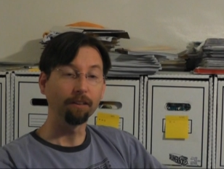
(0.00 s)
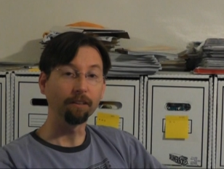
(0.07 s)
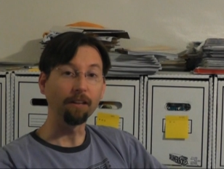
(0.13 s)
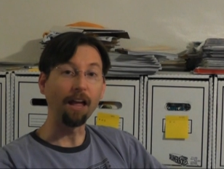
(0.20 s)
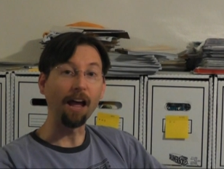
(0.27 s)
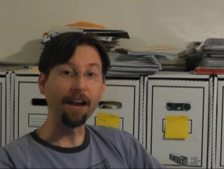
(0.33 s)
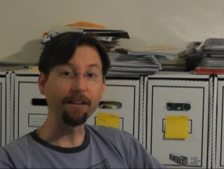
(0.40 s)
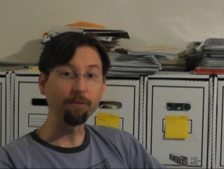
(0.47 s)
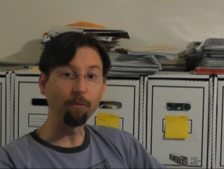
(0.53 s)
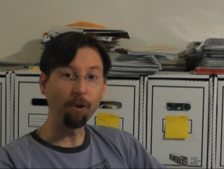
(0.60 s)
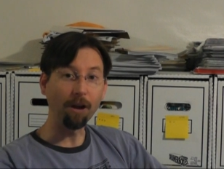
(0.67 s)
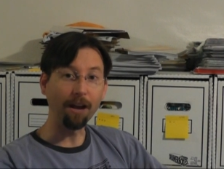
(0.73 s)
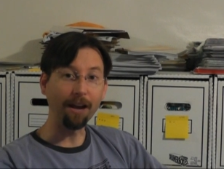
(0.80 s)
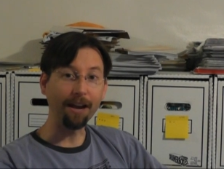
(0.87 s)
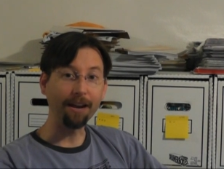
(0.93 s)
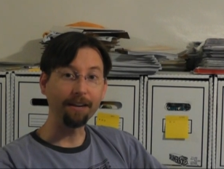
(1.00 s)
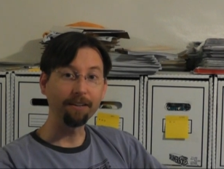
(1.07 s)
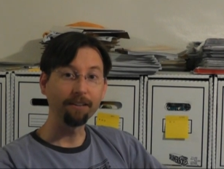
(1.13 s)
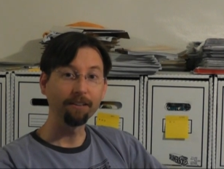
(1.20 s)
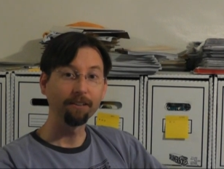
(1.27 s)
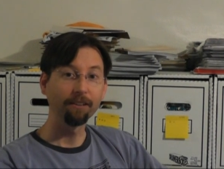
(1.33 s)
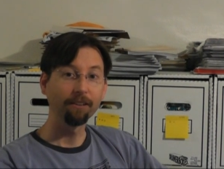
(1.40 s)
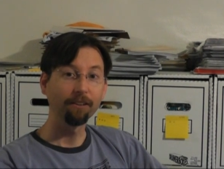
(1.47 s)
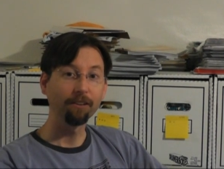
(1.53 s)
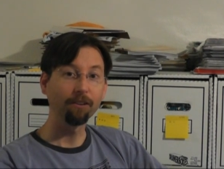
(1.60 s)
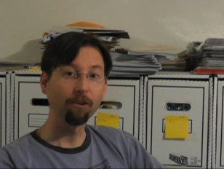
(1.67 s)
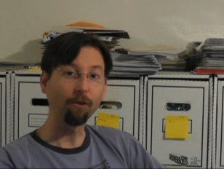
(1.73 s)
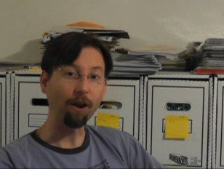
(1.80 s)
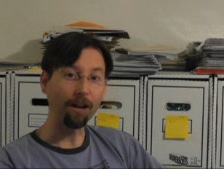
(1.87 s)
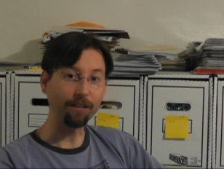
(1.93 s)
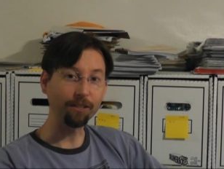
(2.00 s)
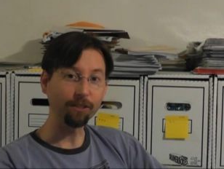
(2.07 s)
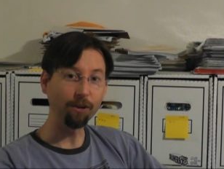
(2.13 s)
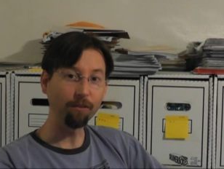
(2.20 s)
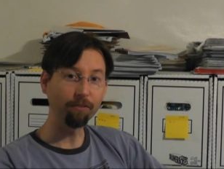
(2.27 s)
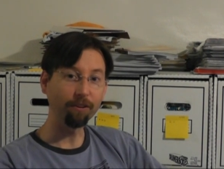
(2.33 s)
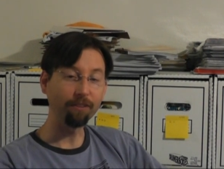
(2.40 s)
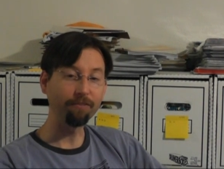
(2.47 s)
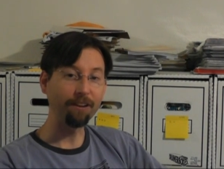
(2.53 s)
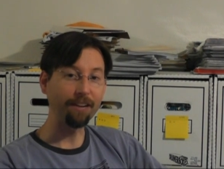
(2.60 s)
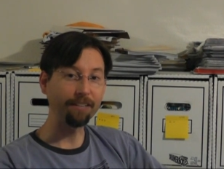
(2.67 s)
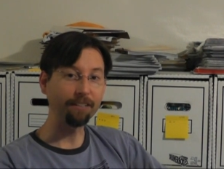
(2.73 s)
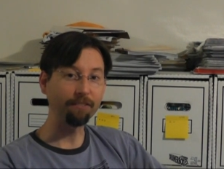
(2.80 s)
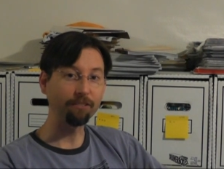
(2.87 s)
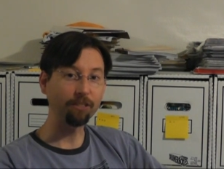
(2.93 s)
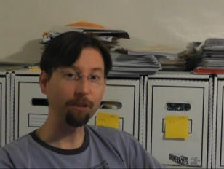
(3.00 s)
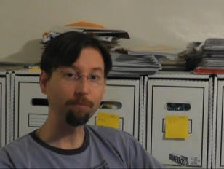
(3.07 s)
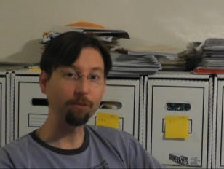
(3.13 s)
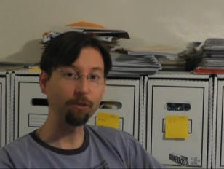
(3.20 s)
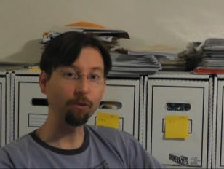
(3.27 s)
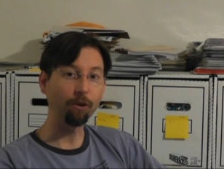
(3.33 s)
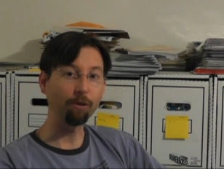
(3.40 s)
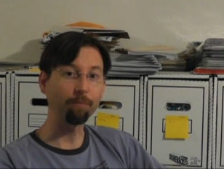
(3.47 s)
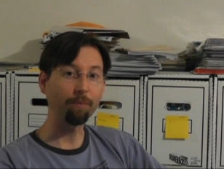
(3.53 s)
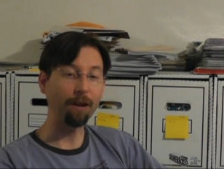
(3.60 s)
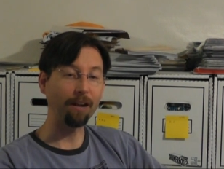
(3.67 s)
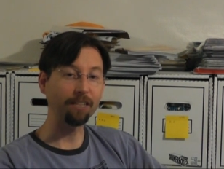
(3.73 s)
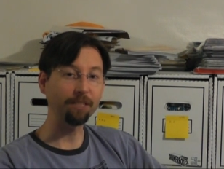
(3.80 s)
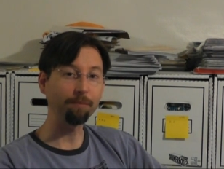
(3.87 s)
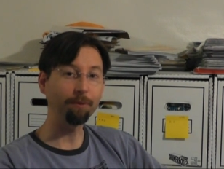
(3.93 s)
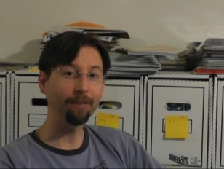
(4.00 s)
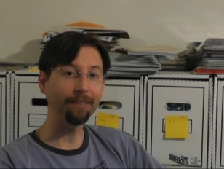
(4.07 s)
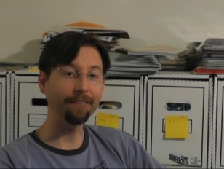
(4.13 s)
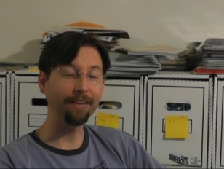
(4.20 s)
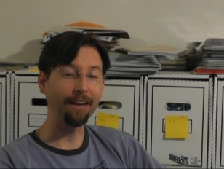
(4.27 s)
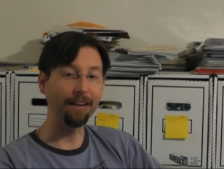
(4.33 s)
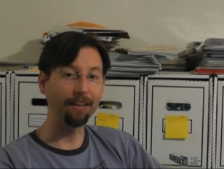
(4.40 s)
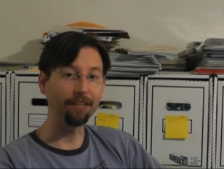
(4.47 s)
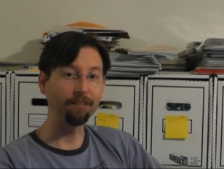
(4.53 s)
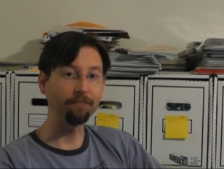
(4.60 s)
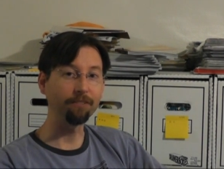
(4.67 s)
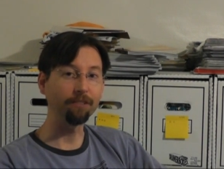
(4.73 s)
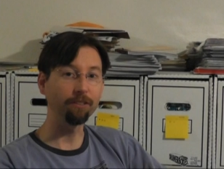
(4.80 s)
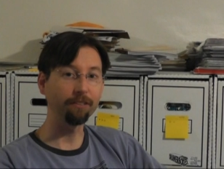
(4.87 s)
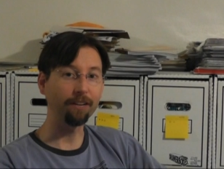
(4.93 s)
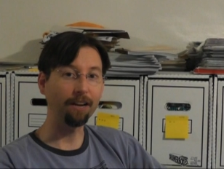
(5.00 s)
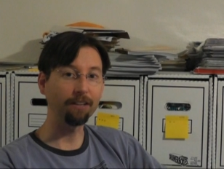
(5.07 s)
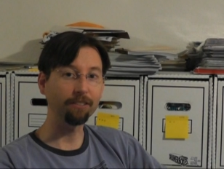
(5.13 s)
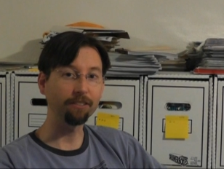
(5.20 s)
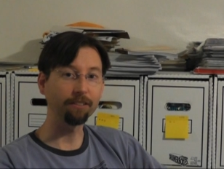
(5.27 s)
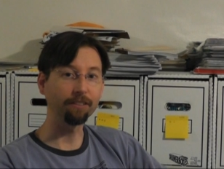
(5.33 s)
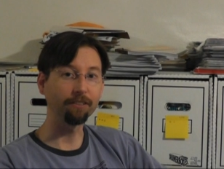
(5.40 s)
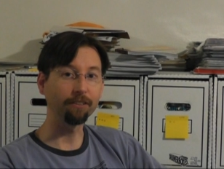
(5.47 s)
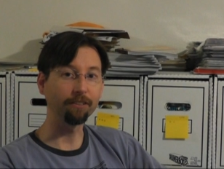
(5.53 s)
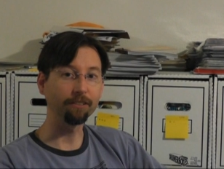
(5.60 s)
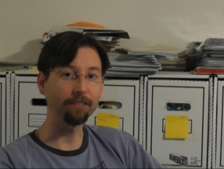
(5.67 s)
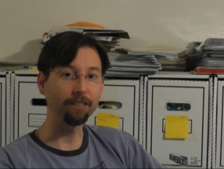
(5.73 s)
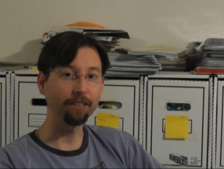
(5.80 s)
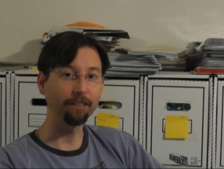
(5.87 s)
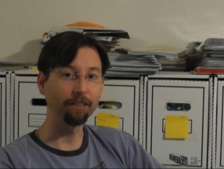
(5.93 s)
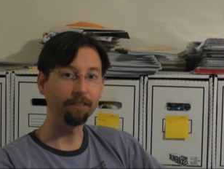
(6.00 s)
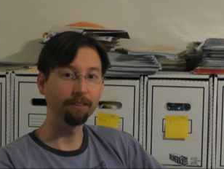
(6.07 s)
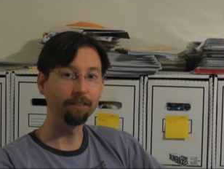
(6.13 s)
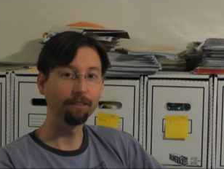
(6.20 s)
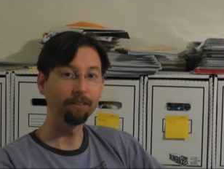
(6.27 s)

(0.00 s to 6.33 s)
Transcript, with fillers: line-wide crossover event of some sort, possibly at the end of 2013.